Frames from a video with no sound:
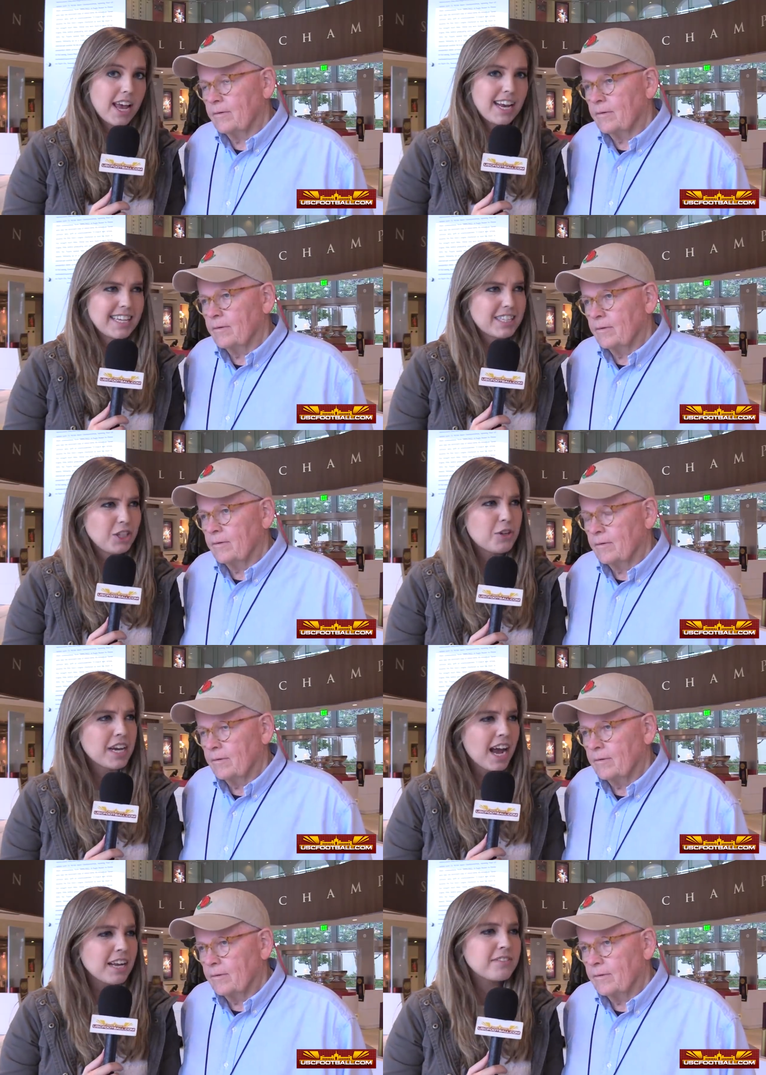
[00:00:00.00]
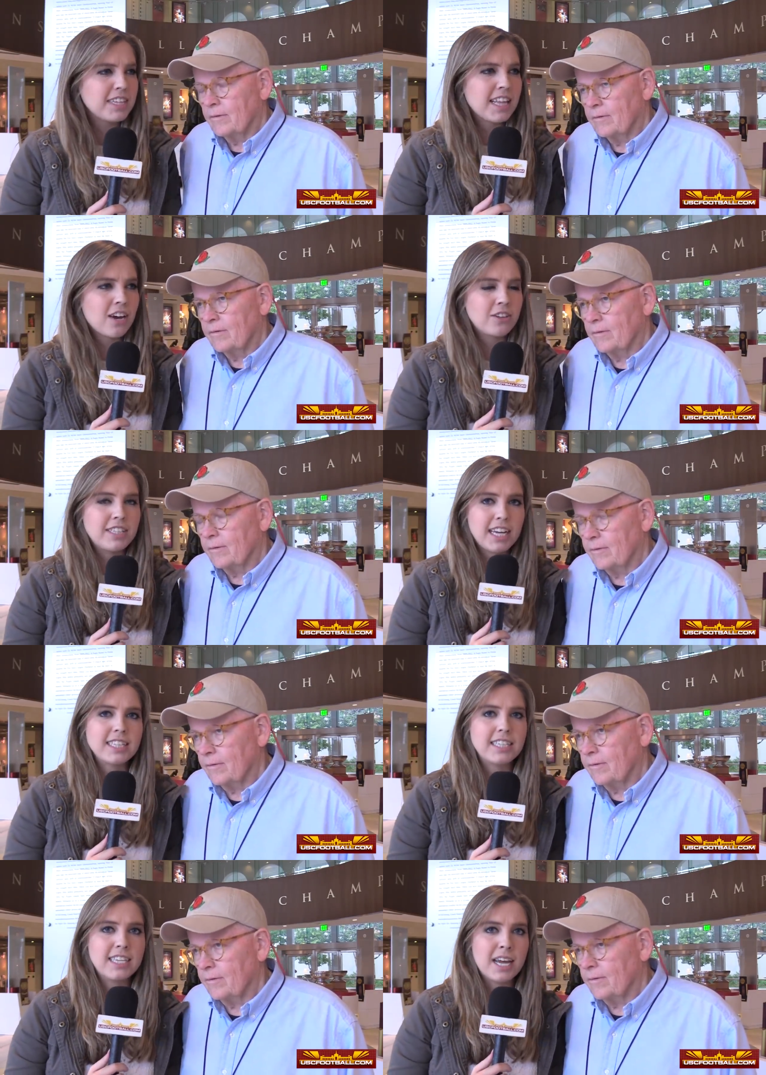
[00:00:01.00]
Speaker 1: And it's you can kind of see that on days
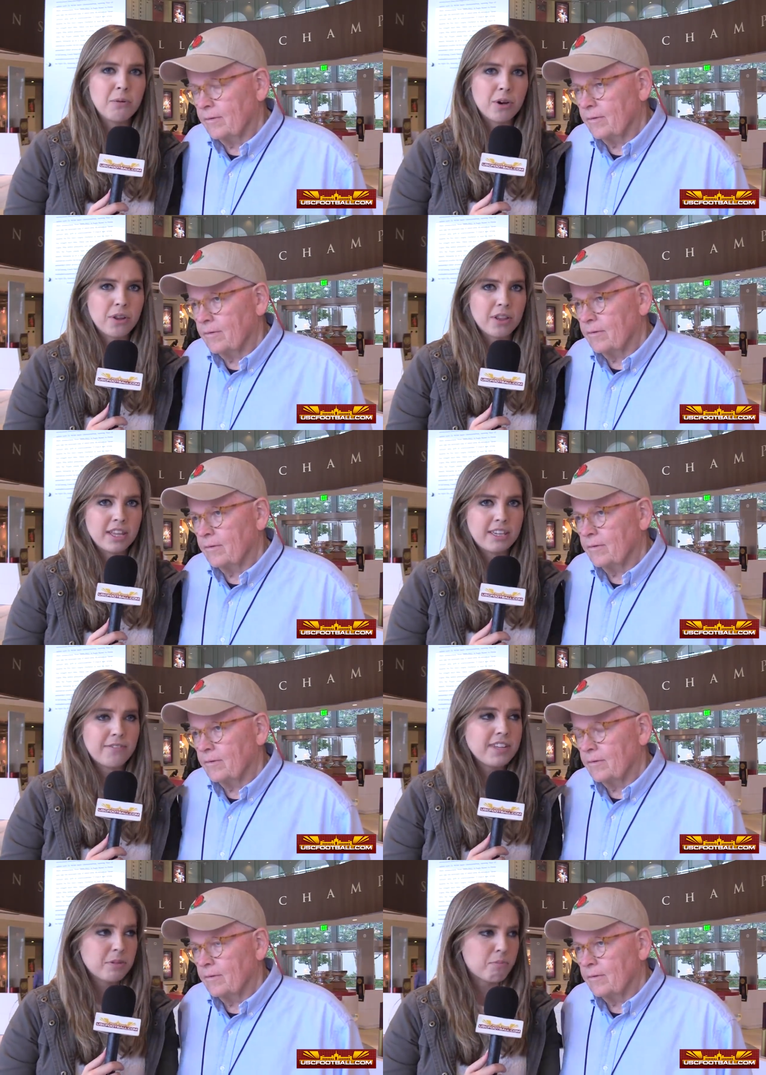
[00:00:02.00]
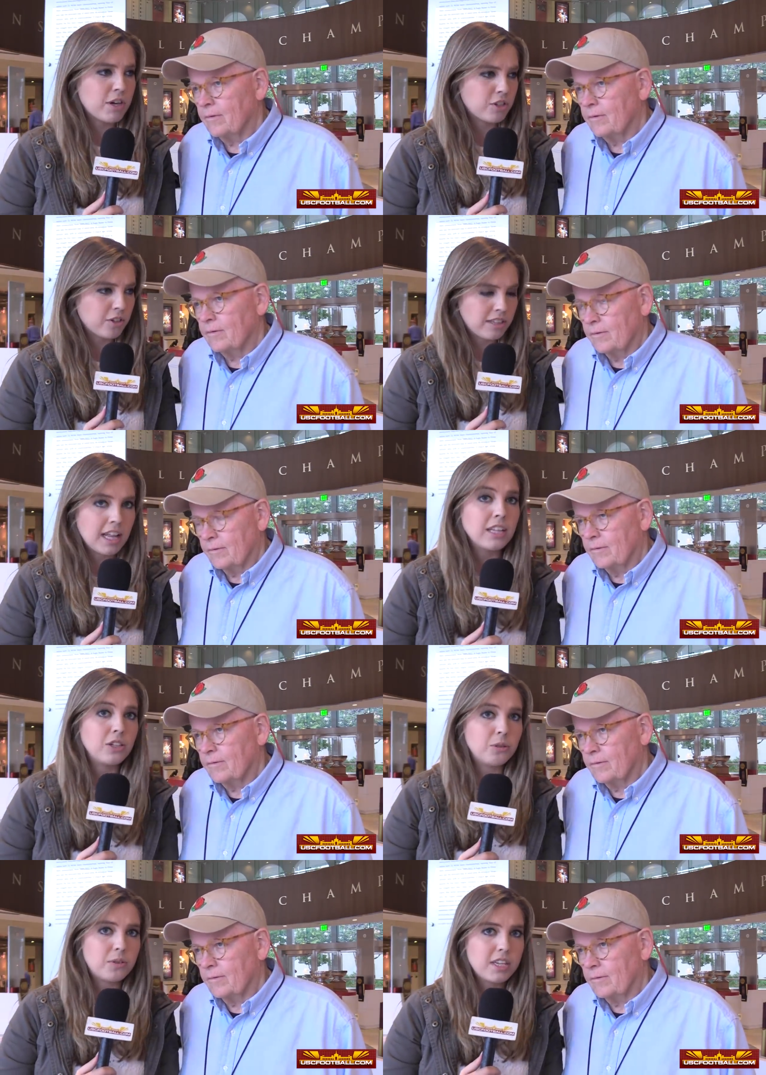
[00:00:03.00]
like today where the defensive pressure is let
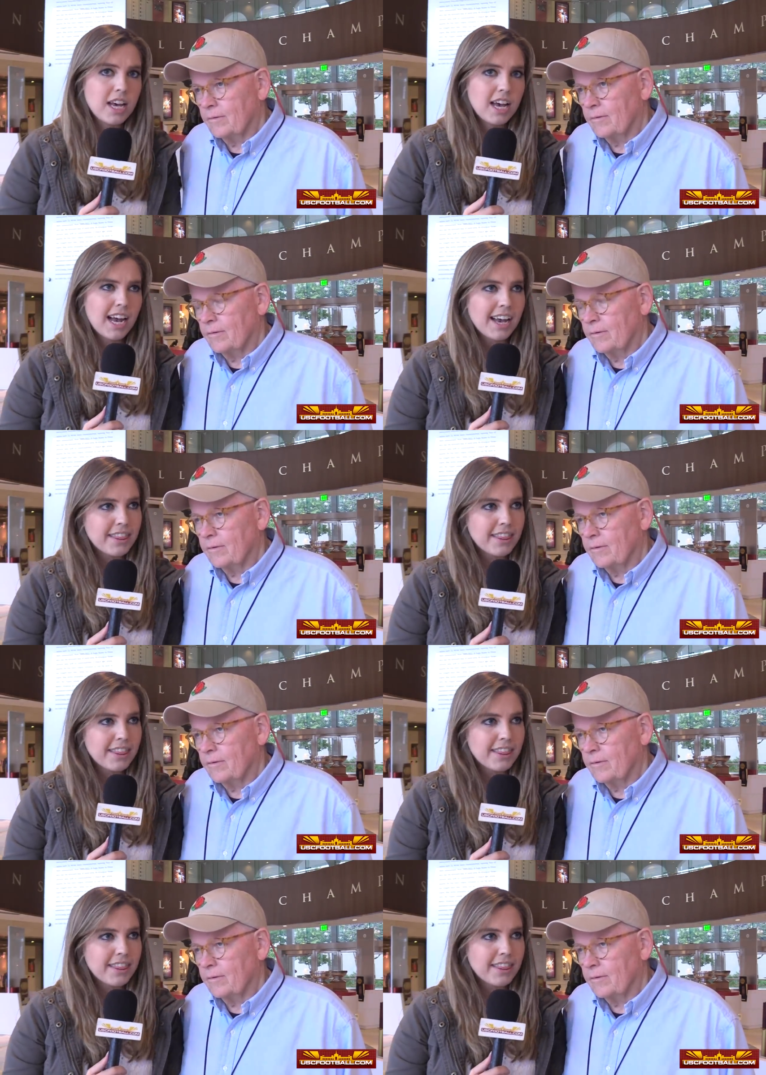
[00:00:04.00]
loose. I